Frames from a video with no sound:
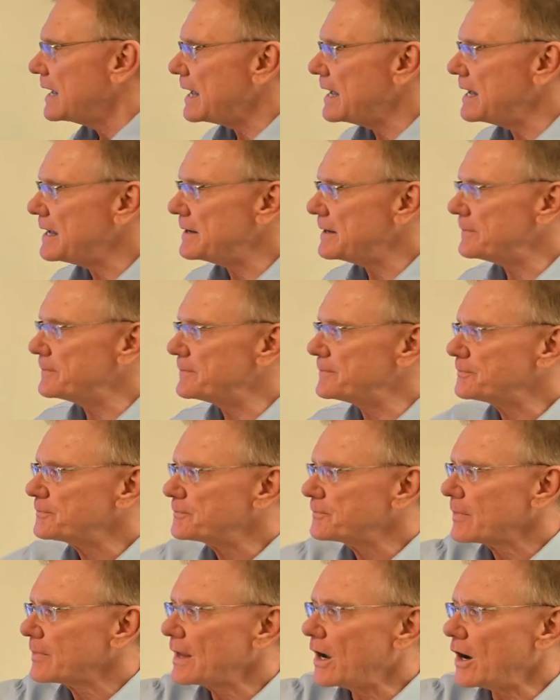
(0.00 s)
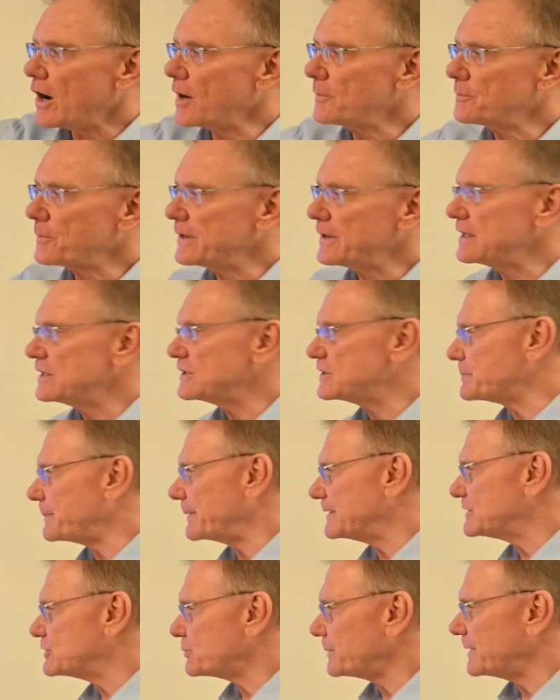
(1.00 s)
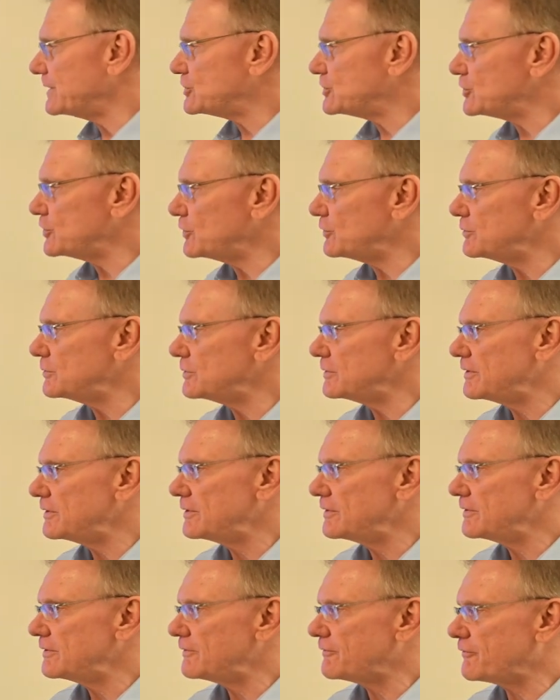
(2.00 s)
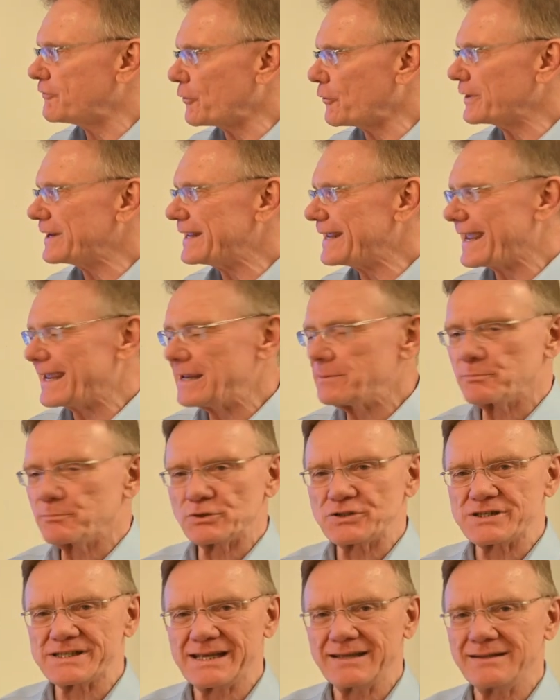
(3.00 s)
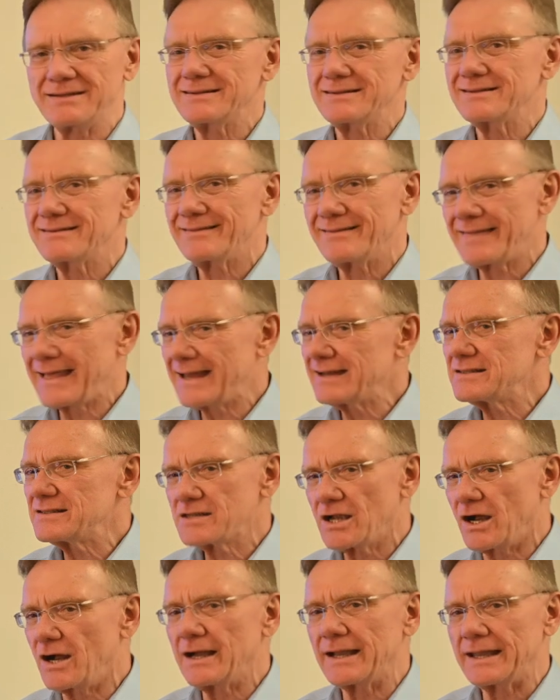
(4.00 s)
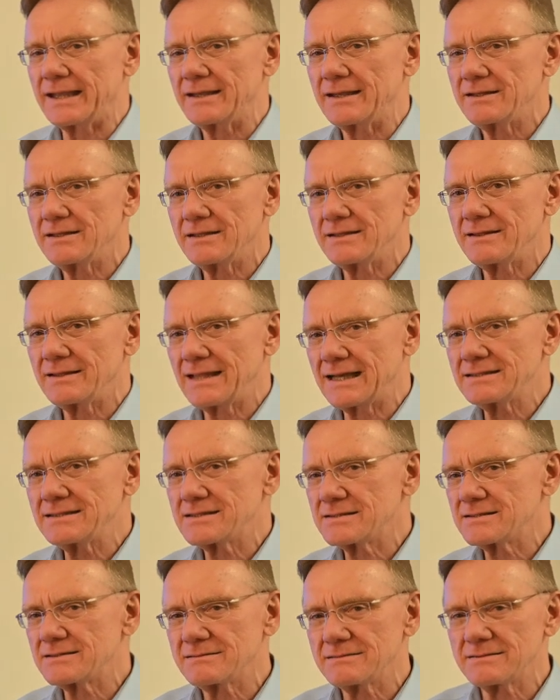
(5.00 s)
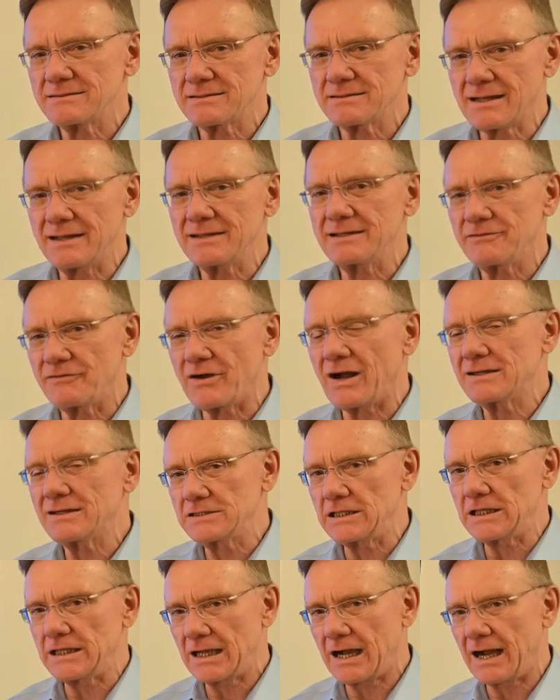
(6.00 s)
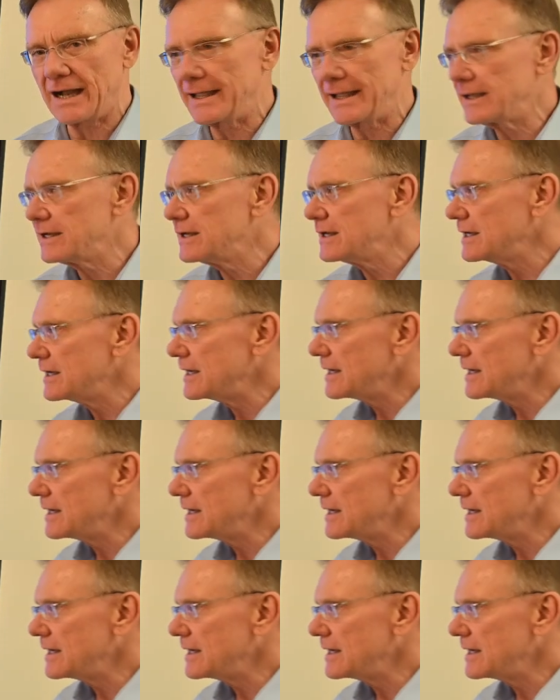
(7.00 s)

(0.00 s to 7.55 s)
Operating expense ratio, 48%. That is high. That's kind of ugly high.